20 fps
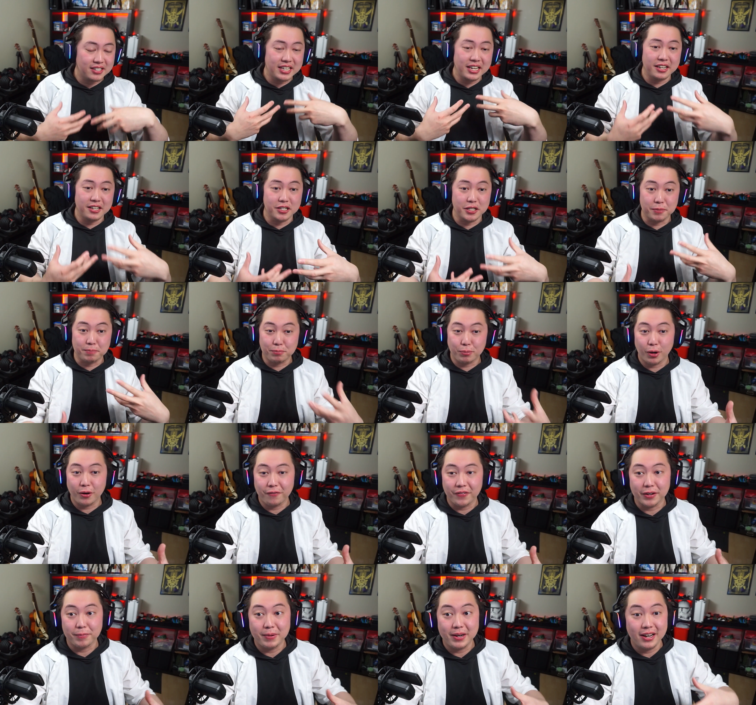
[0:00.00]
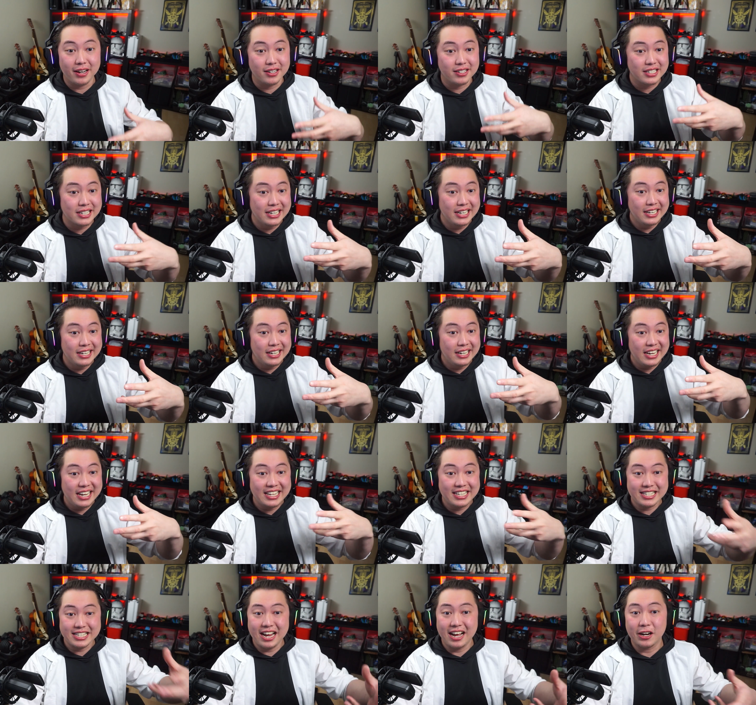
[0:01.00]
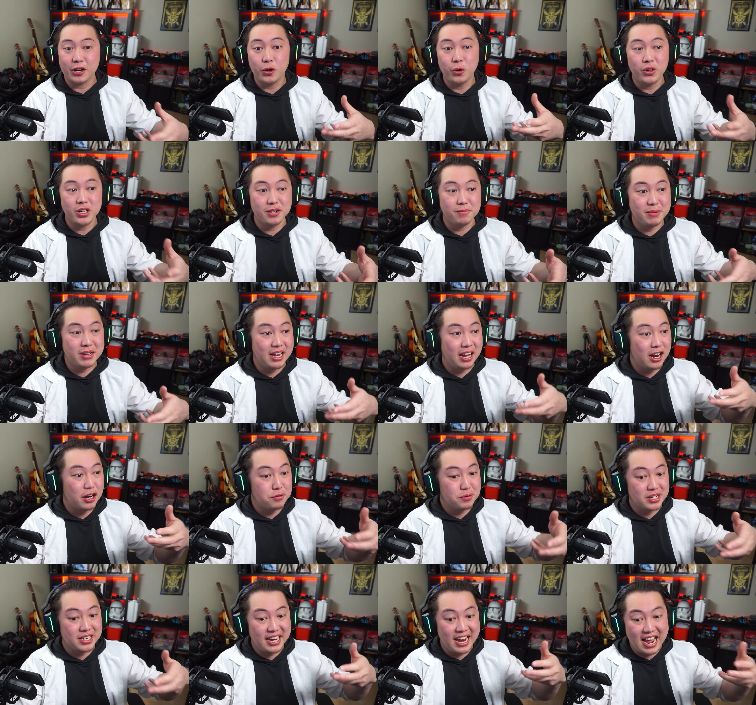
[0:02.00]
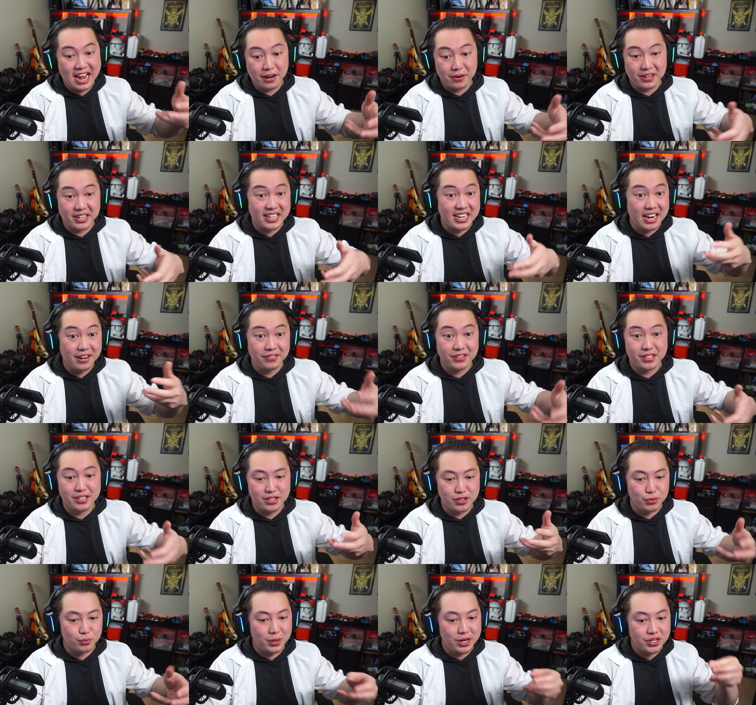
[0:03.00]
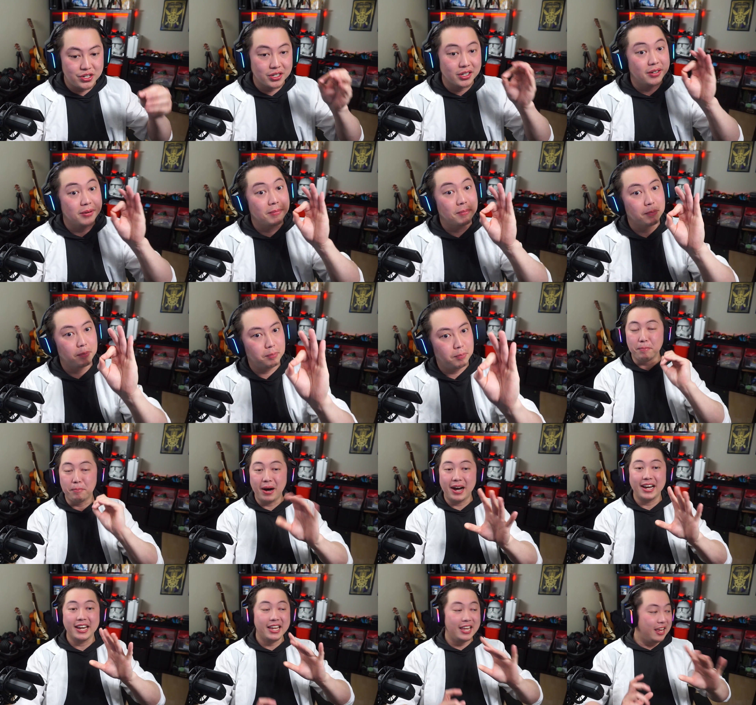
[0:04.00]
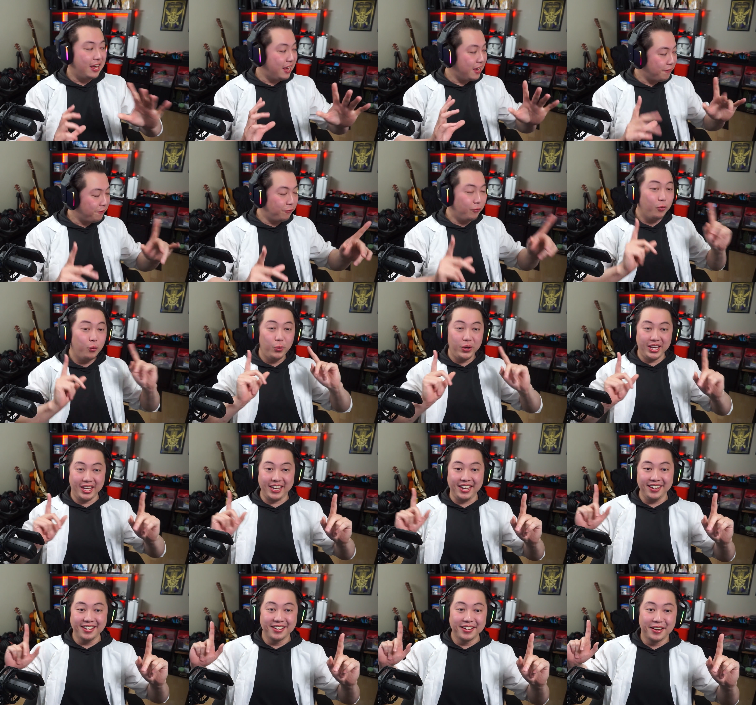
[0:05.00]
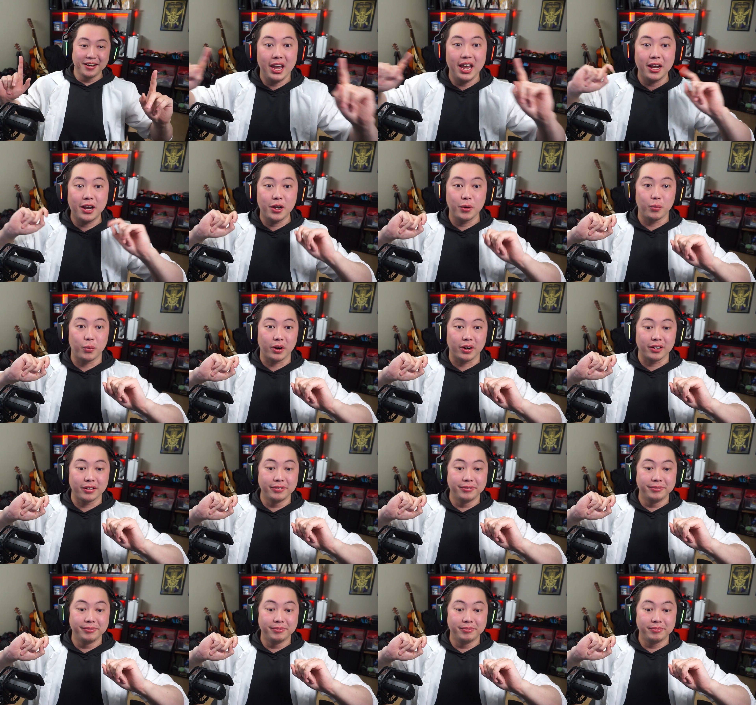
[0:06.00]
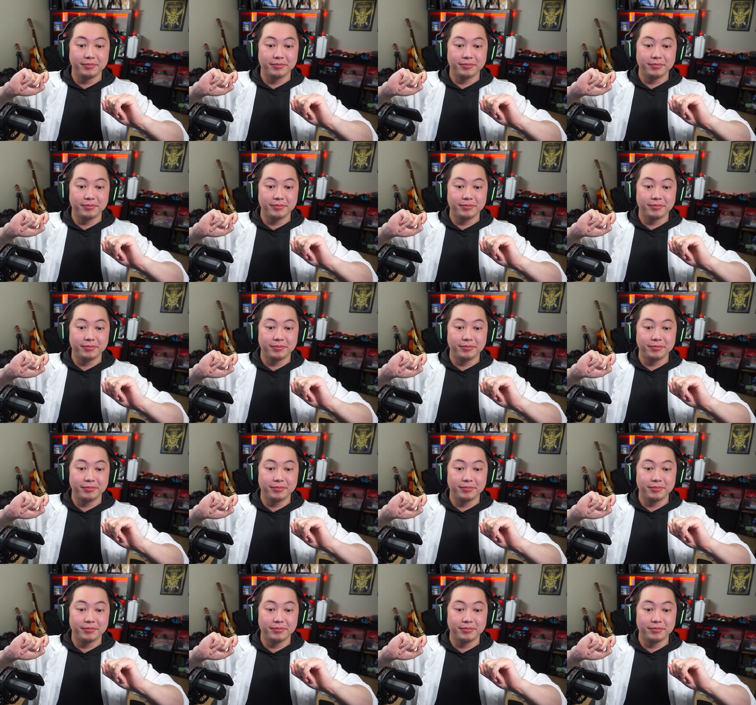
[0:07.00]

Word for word: not to say that this is perfect, because it's not going to be one hundred percent accurate in every situation, but if we, it could work.